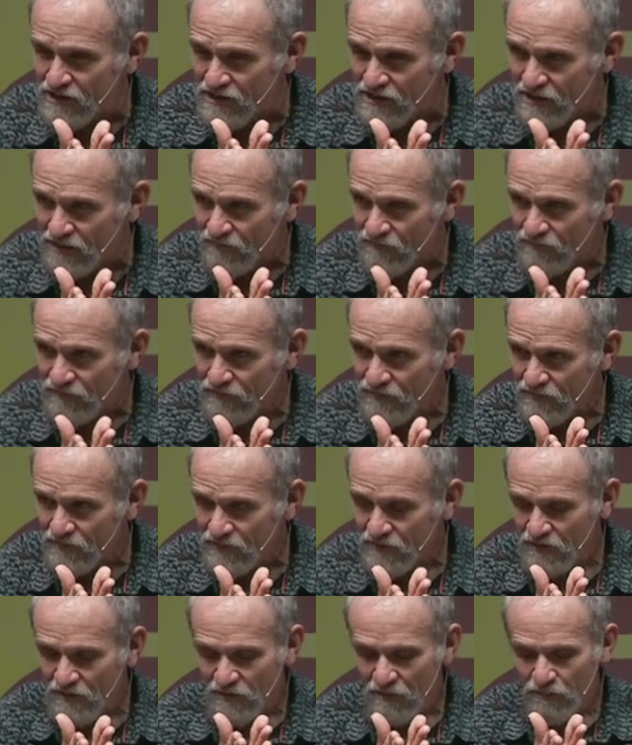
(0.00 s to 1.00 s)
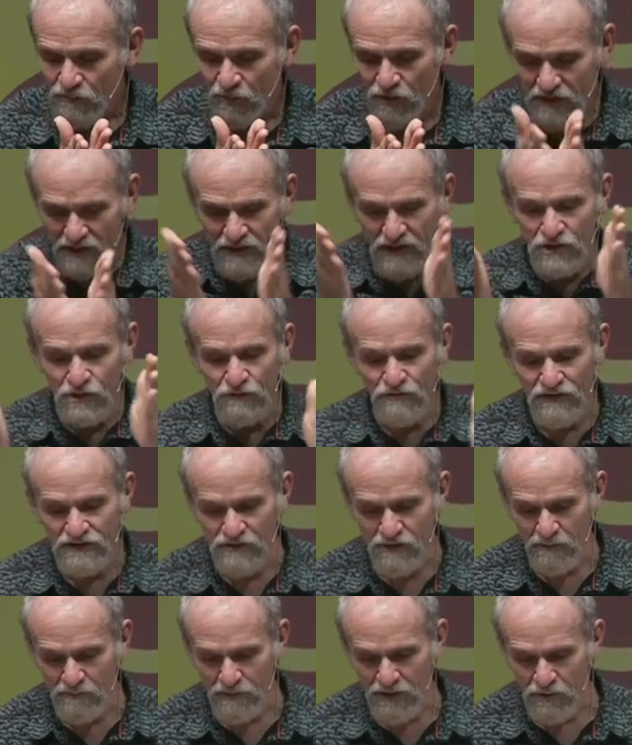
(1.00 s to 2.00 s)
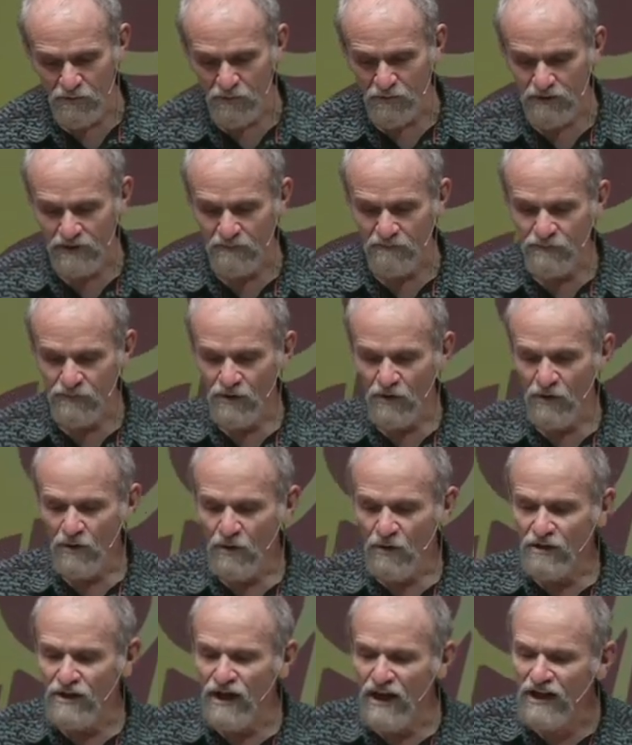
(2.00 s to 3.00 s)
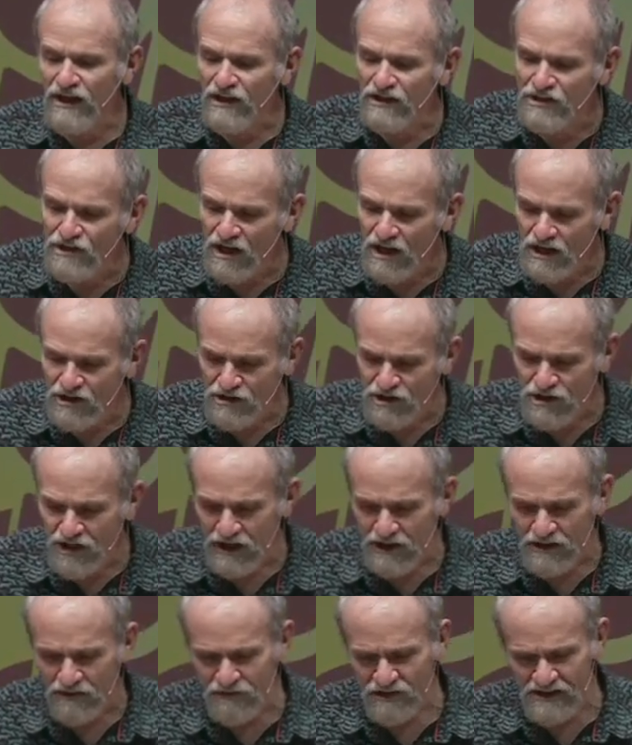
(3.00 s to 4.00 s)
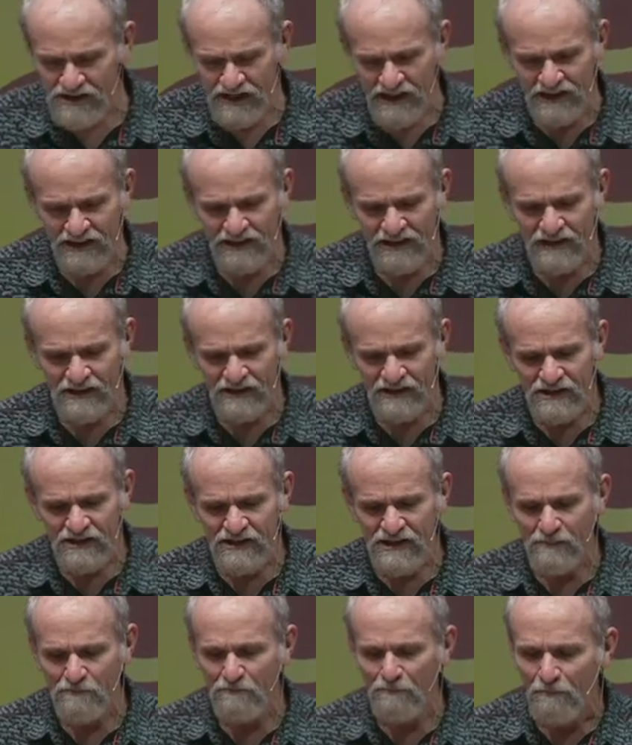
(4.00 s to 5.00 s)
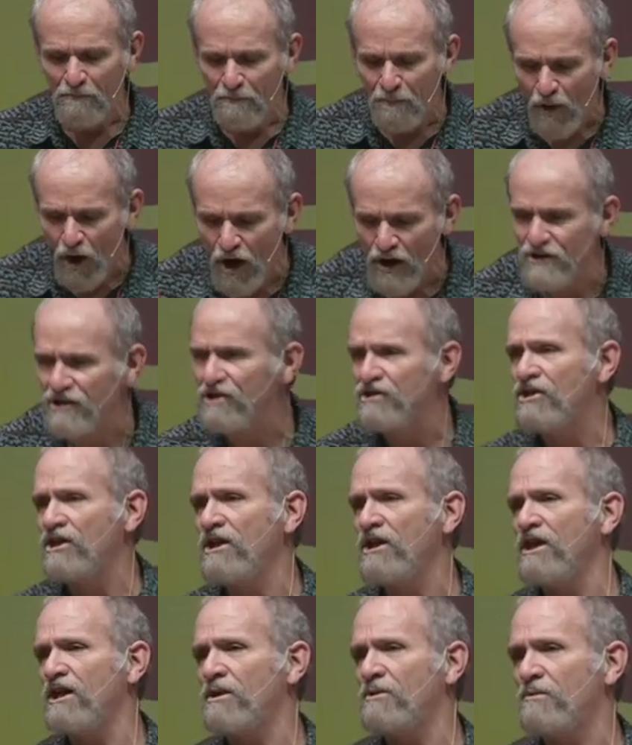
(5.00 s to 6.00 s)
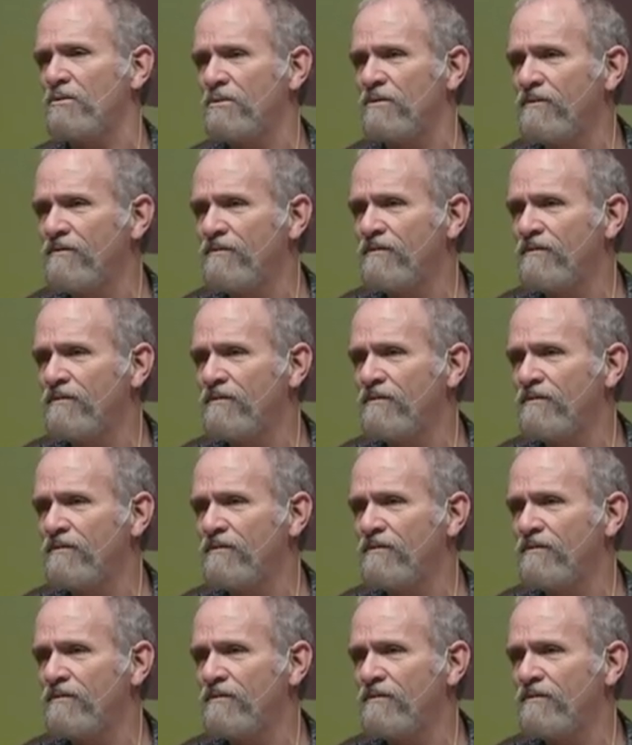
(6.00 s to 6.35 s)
of what God considers uh, richness. Because let me ask you a question. Uh,